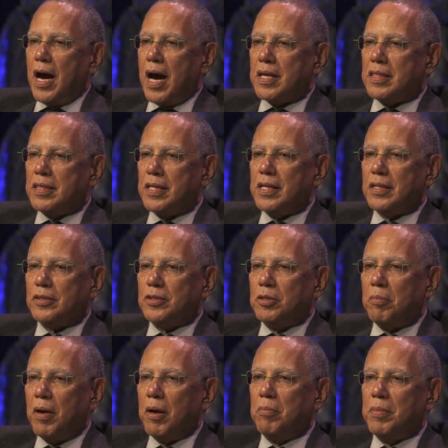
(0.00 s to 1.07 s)
I think, to
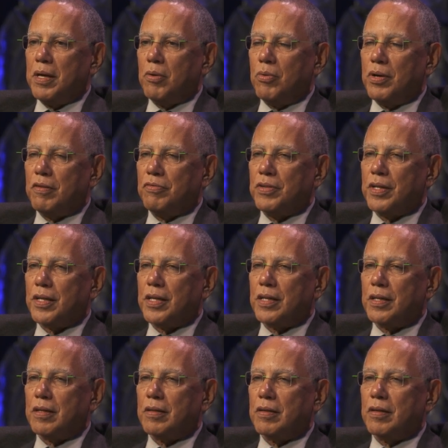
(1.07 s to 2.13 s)
my way of
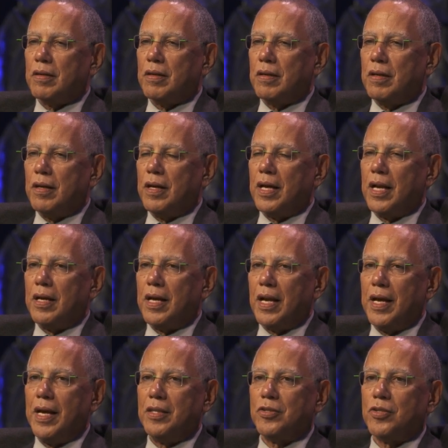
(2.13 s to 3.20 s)
thinking, and, and I
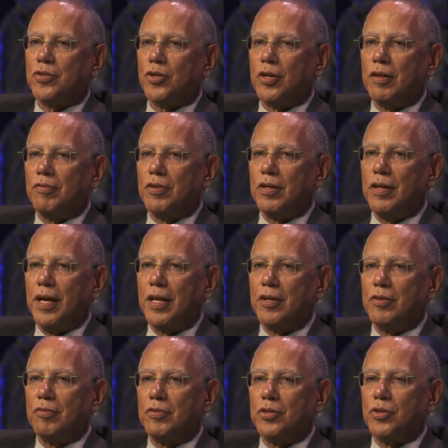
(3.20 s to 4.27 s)
hate the thought of the
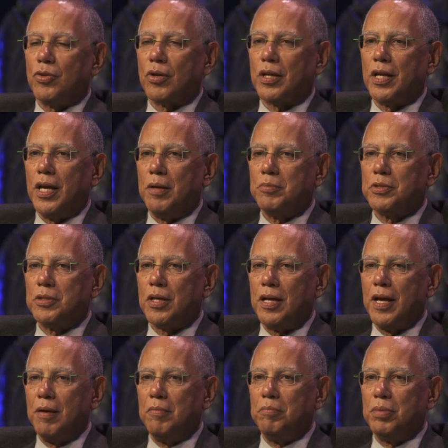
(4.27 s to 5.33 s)
editor of the New York Times
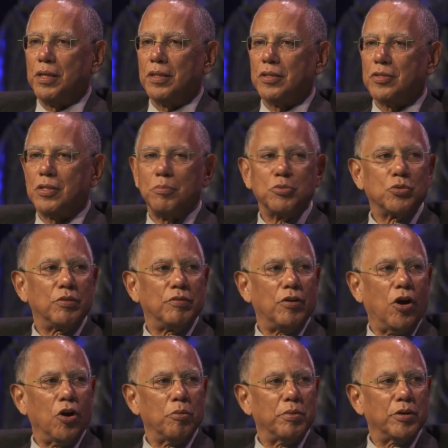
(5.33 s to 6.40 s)
being some sort of
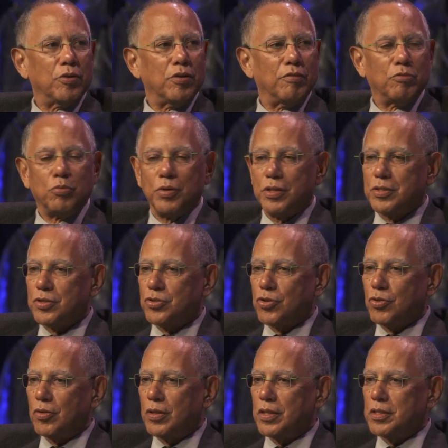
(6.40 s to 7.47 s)
arbiter of what is
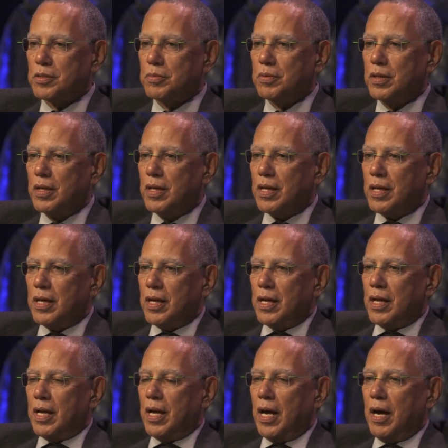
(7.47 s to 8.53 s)
journalism.
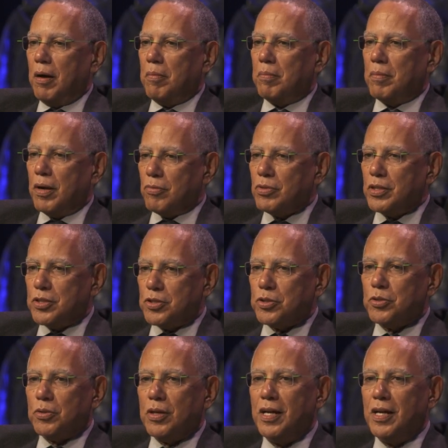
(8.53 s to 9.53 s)
Um, I really do.